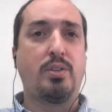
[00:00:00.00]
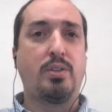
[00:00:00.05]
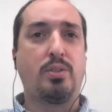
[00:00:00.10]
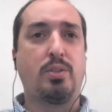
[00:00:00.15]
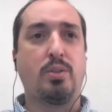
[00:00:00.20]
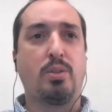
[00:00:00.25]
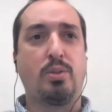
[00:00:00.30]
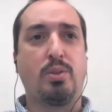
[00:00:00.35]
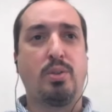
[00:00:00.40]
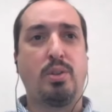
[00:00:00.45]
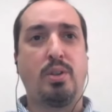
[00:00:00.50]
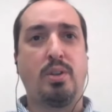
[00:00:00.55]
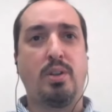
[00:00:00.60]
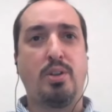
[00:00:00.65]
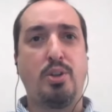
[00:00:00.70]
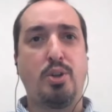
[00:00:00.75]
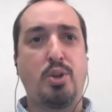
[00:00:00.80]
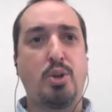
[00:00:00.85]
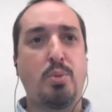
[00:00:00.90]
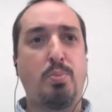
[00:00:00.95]
so the
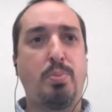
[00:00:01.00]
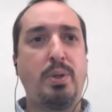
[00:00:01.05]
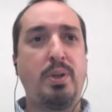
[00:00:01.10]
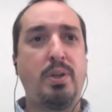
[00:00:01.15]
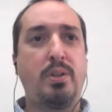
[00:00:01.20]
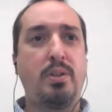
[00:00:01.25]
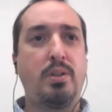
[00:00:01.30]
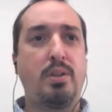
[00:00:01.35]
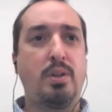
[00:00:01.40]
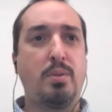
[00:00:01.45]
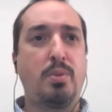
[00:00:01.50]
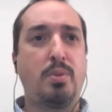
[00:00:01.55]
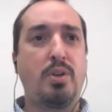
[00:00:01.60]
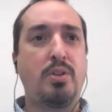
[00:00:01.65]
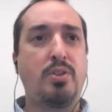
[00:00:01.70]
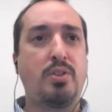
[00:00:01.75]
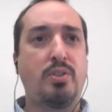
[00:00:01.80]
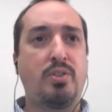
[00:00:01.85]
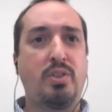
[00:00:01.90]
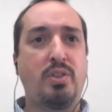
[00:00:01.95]
European
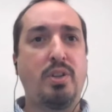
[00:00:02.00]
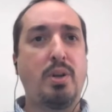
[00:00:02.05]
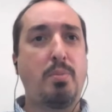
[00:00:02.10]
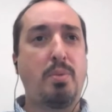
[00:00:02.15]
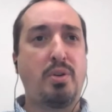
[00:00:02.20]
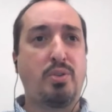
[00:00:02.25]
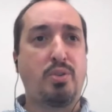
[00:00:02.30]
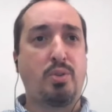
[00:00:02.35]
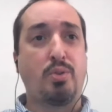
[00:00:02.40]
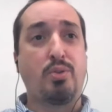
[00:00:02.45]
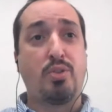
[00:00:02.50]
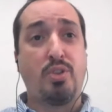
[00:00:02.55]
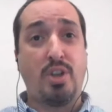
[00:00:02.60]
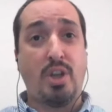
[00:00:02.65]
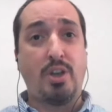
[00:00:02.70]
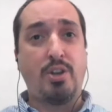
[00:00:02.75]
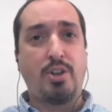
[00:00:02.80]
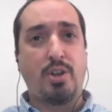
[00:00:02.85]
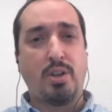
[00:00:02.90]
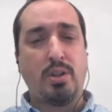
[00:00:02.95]
Emergency Number
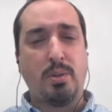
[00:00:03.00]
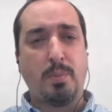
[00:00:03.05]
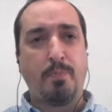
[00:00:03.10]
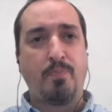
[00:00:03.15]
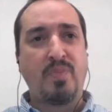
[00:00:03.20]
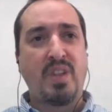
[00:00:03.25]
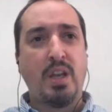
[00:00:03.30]
Association,